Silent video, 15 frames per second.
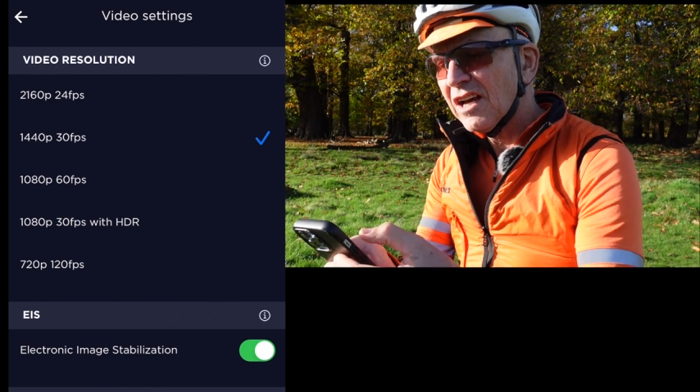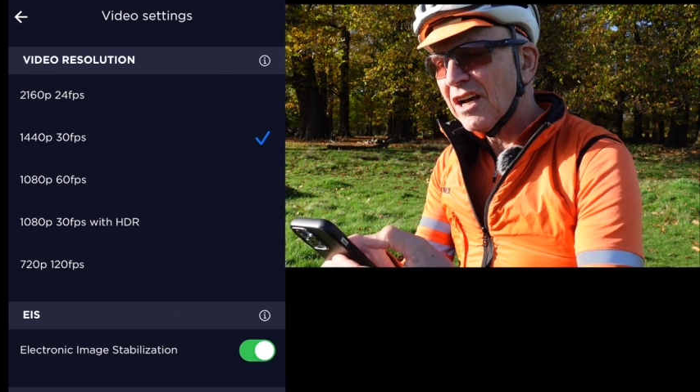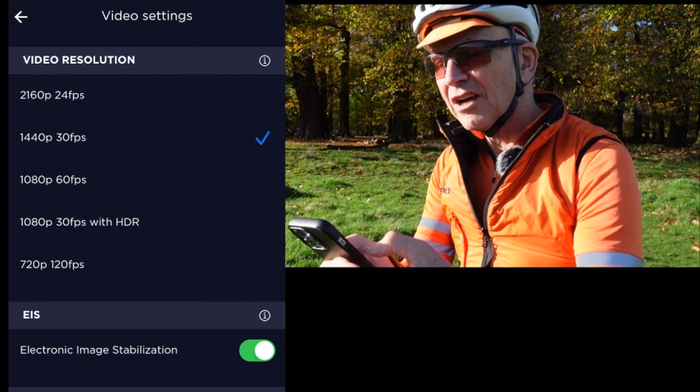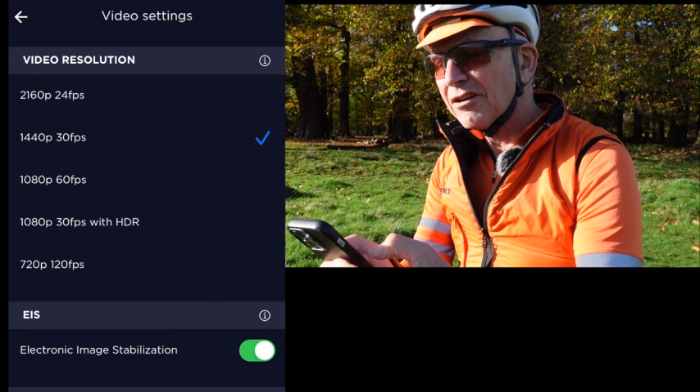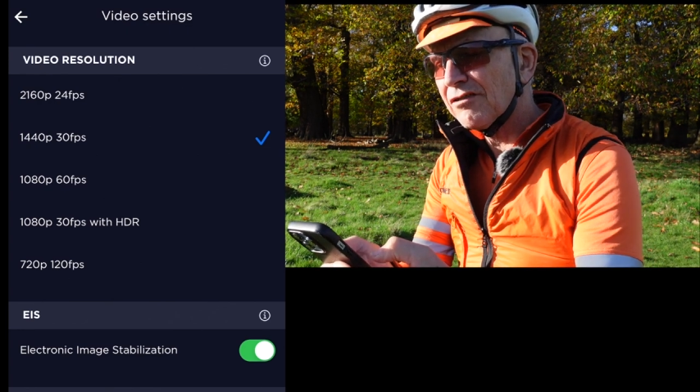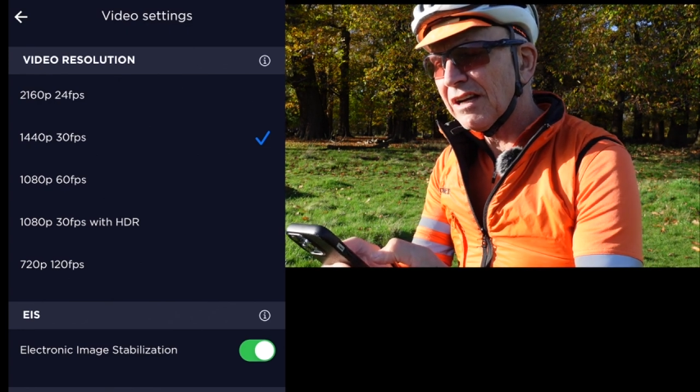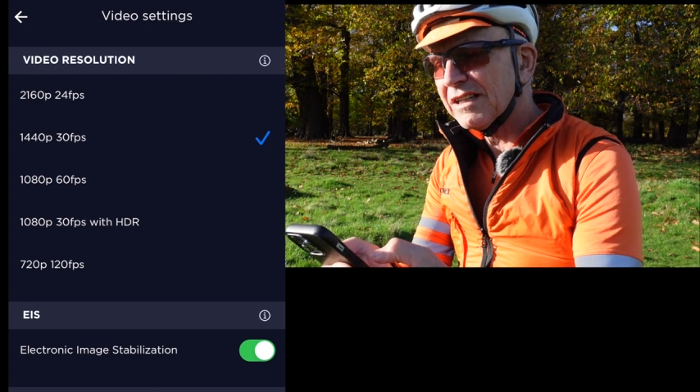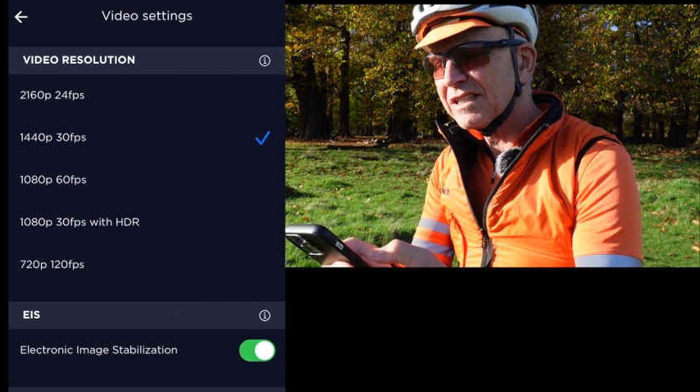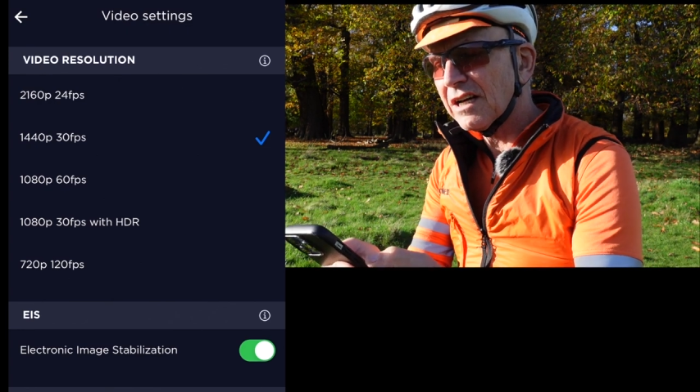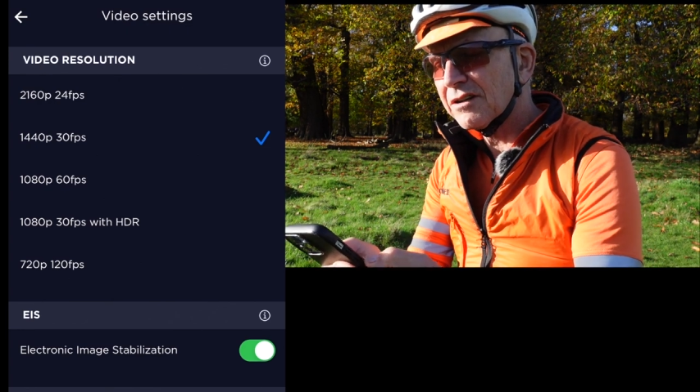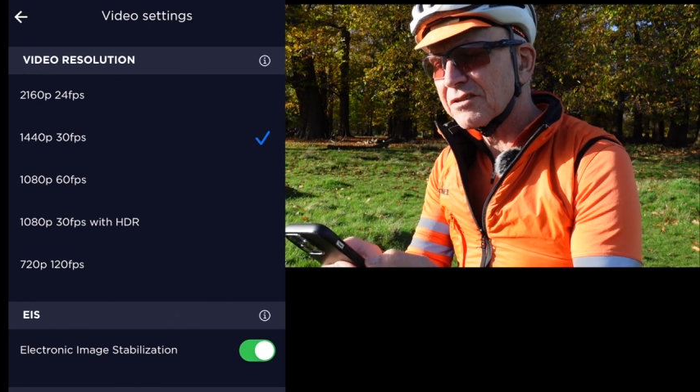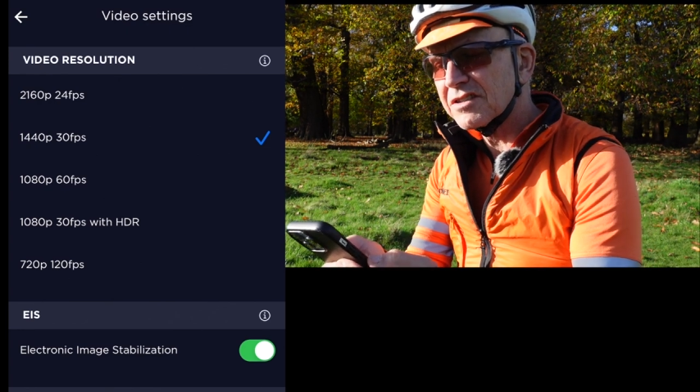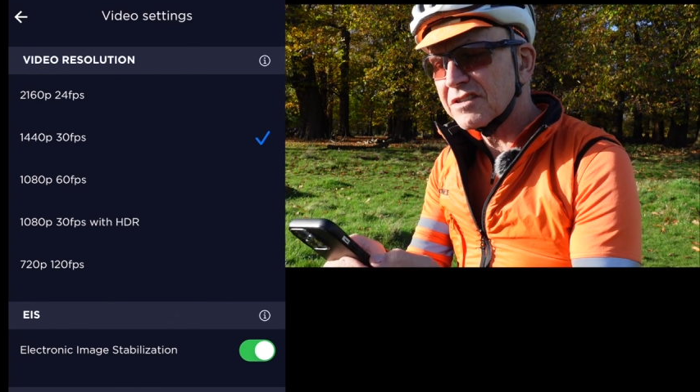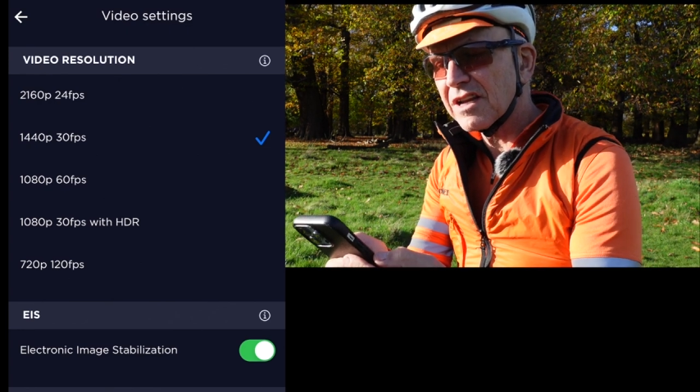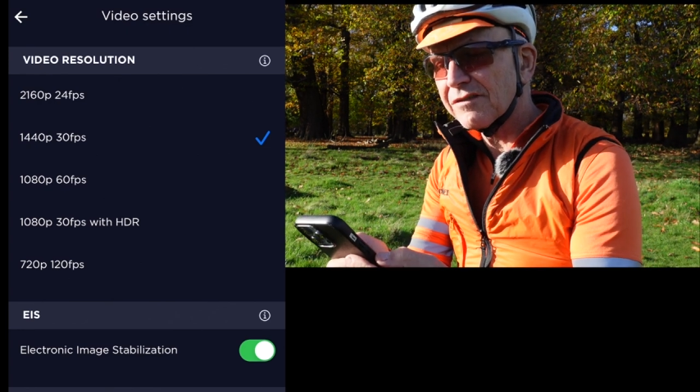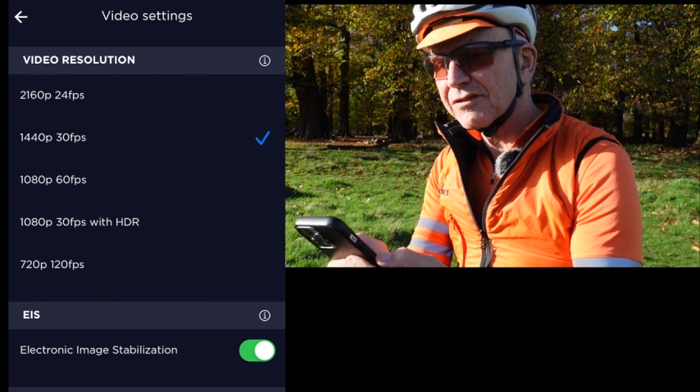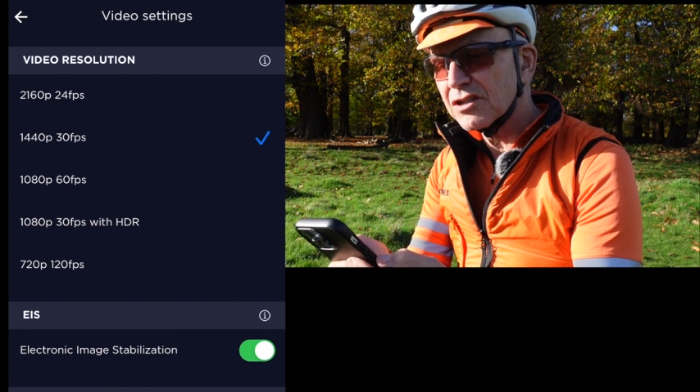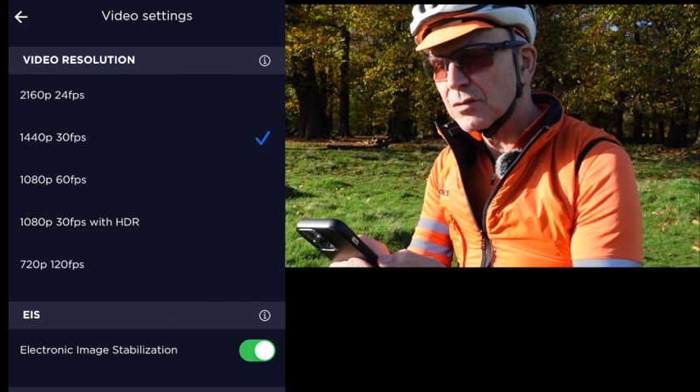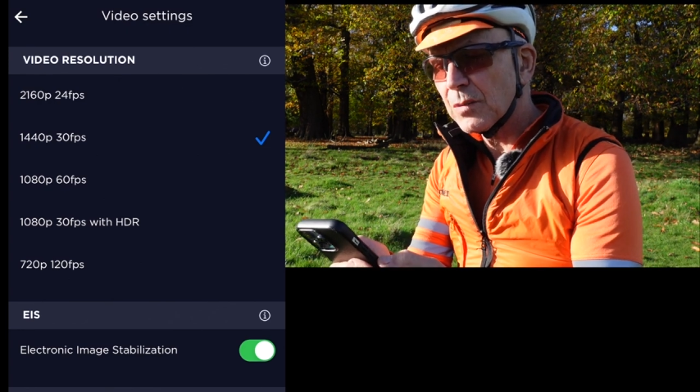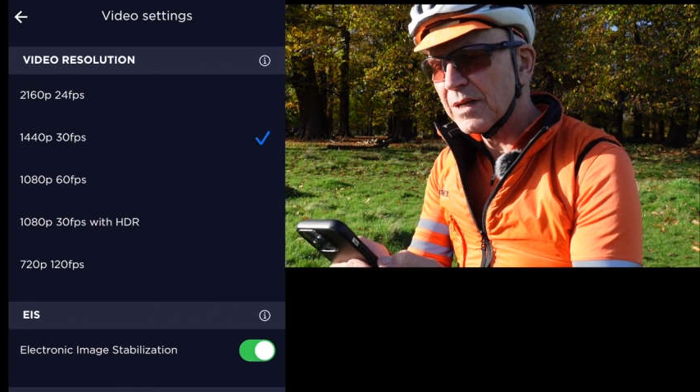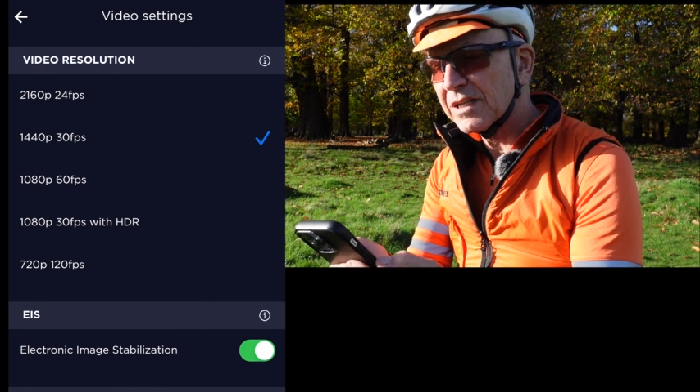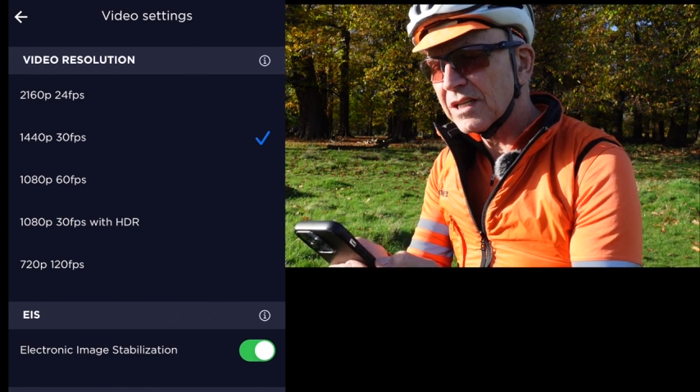right down to
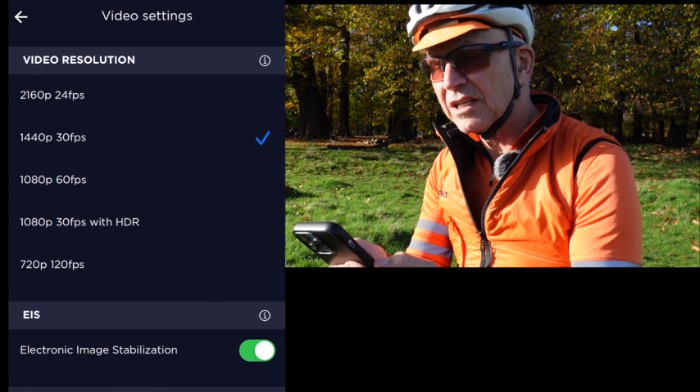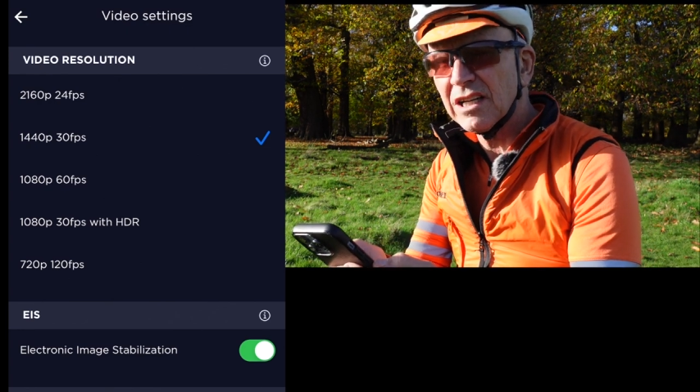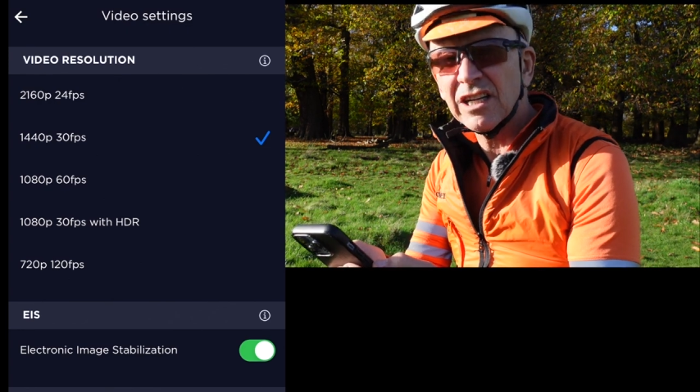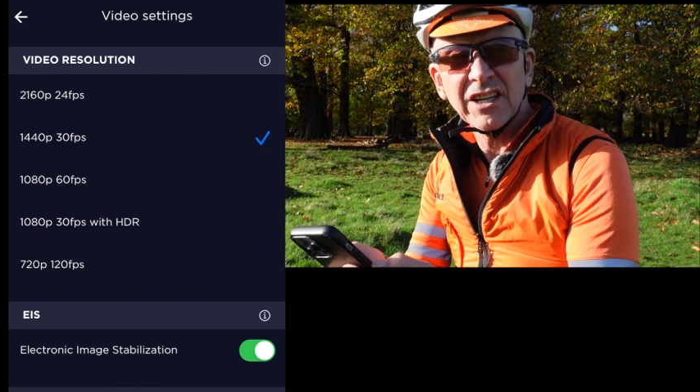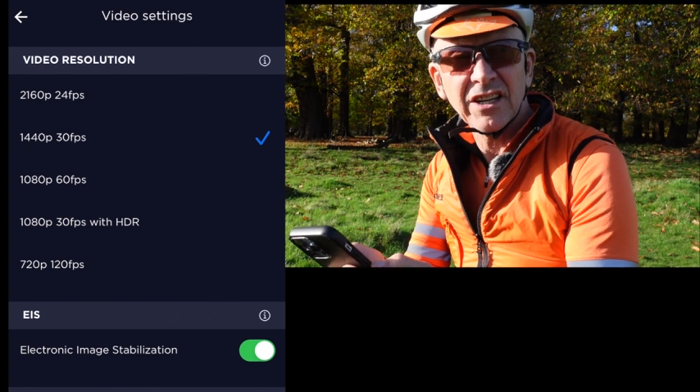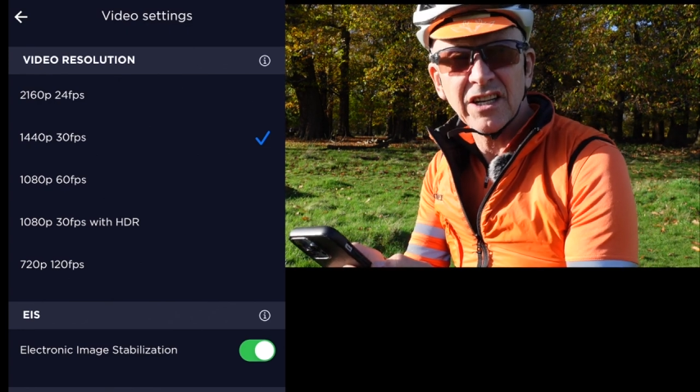720 at